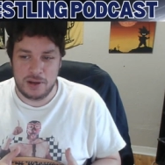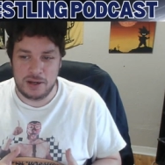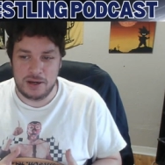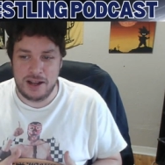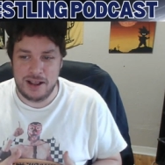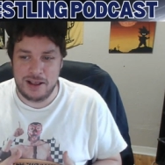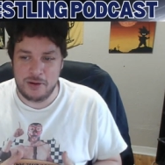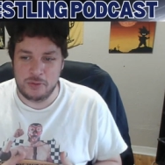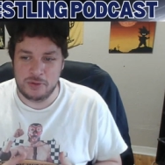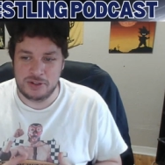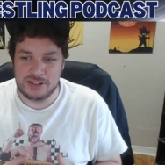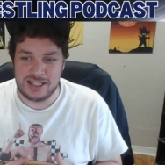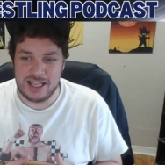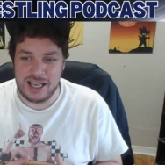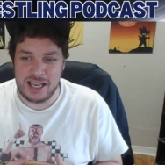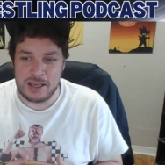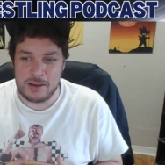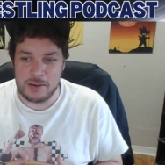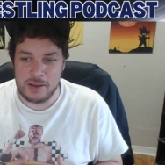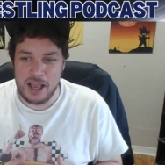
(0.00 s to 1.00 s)
but it was
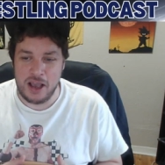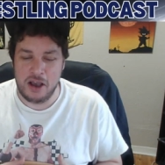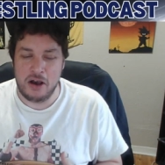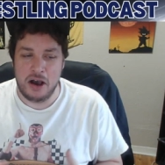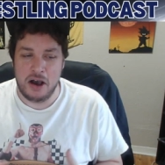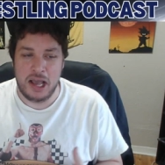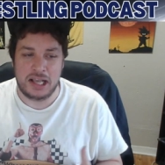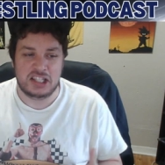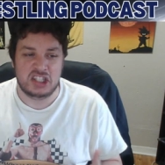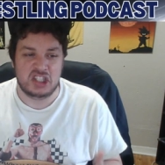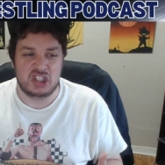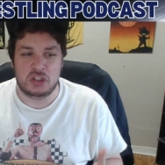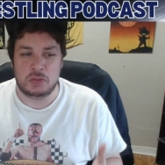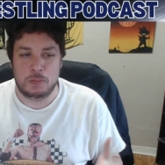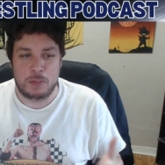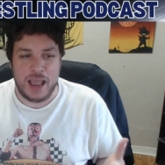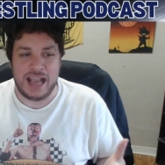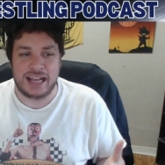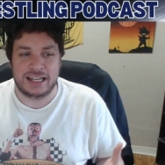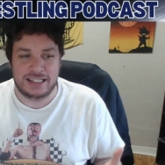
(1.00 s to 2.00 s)
like
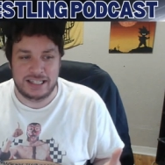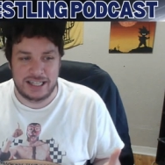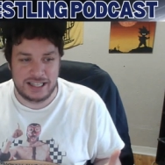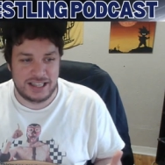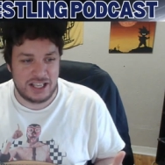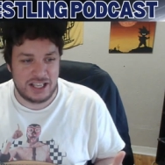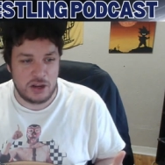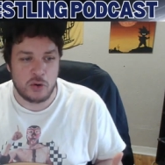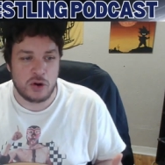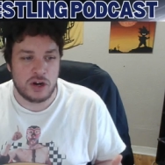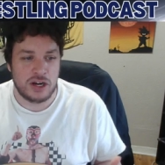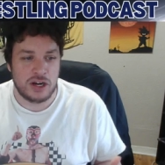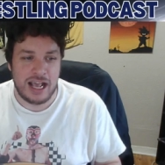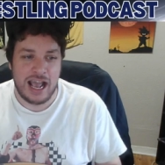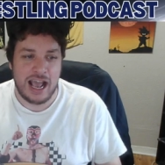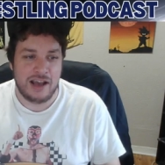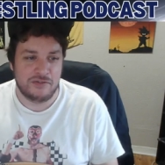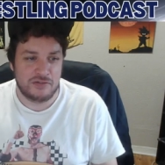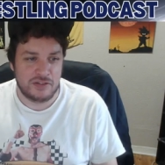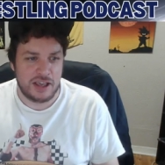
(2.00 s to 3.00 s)
expected that you were going to
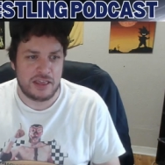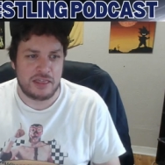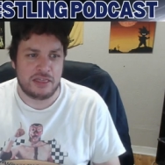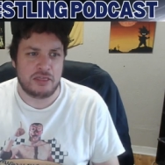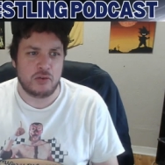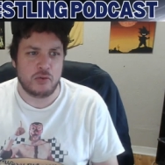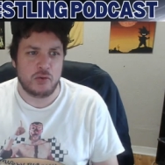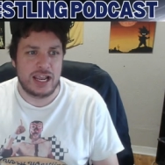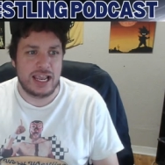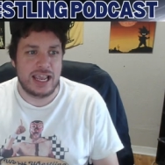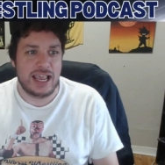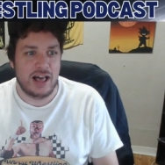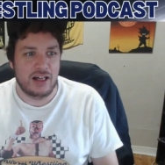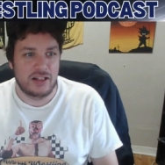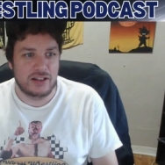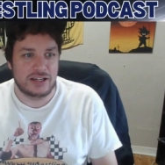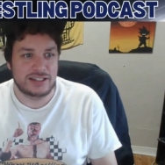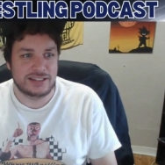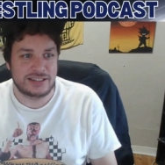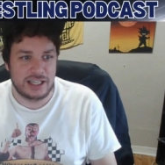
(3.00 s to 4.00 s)
have like 3
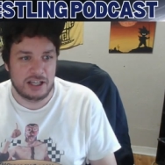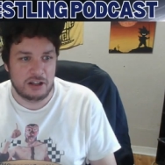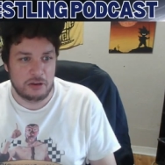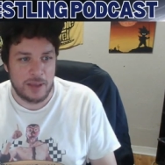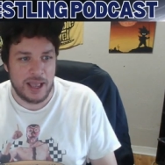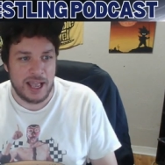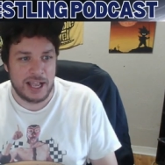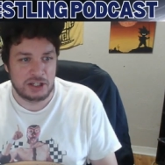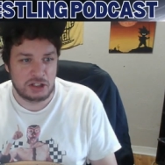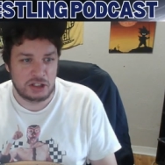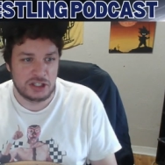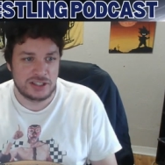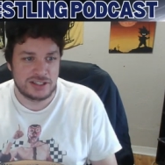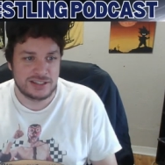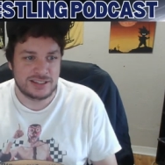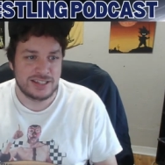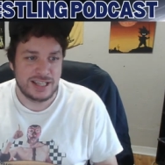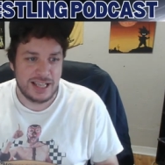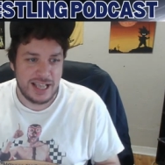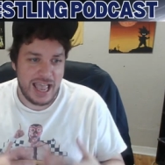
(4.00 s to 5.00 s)
Hell in a Cell
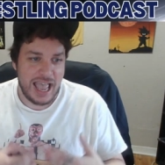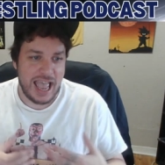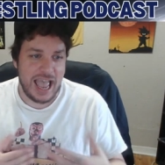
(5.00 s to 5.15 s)
matches